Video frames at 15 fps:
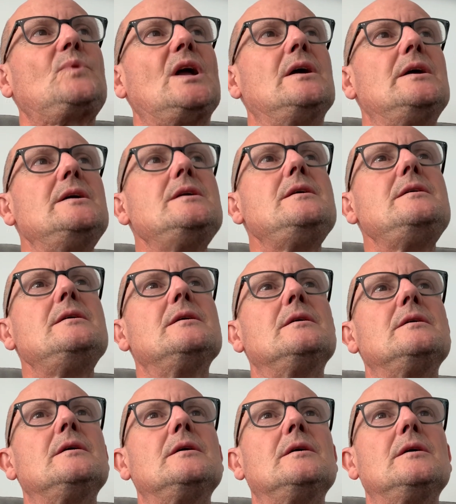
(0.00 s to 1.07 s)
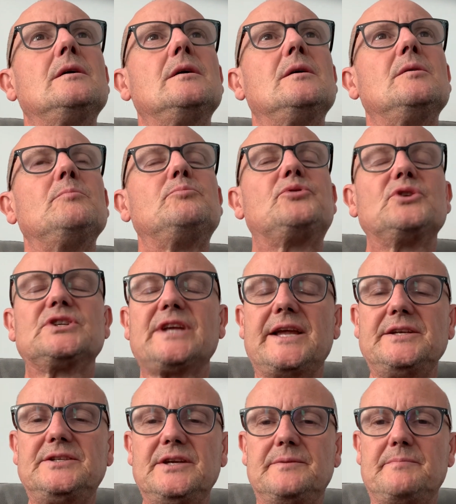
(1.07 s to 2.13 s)
he
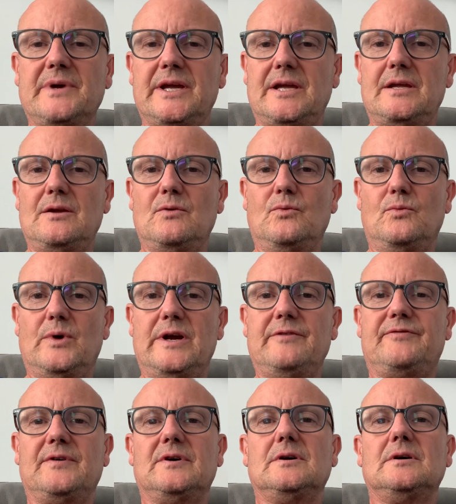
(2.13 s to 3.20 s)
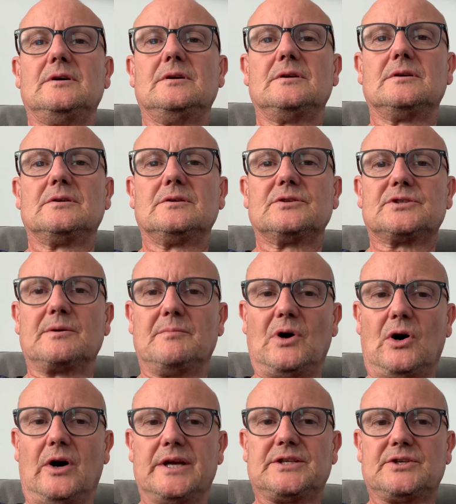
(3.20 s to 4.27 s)
presented me with some
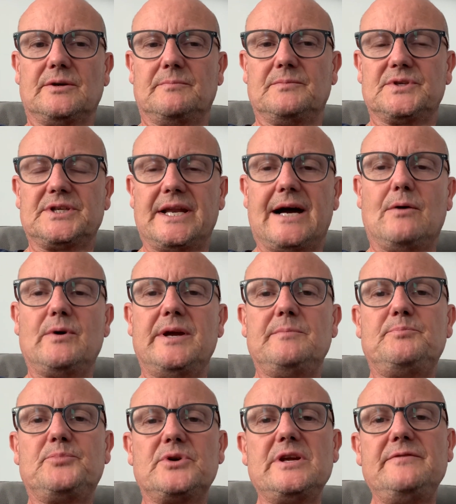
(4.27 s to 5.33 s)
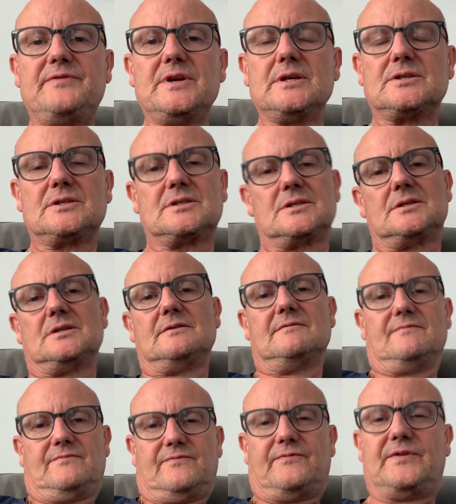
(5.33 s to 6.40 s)
items. Now, in previous
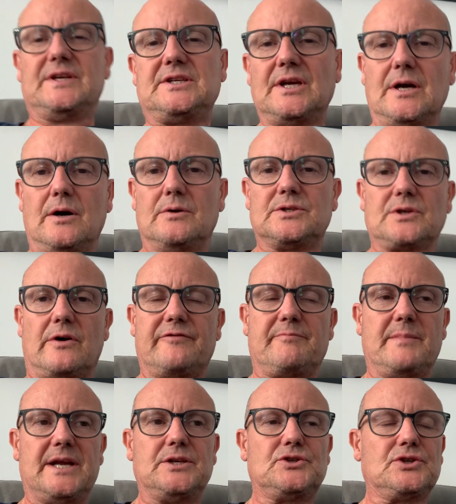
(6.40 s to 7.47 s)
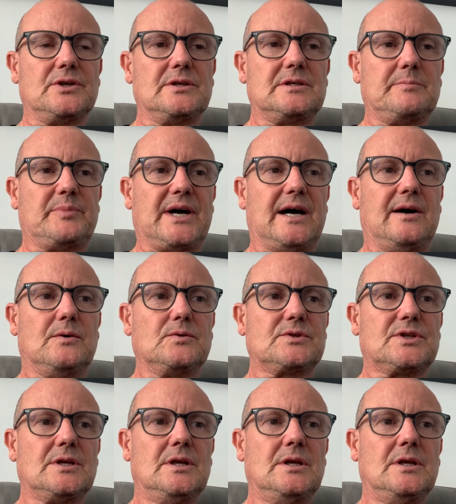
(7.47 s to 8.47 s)
videos, I've mentioned about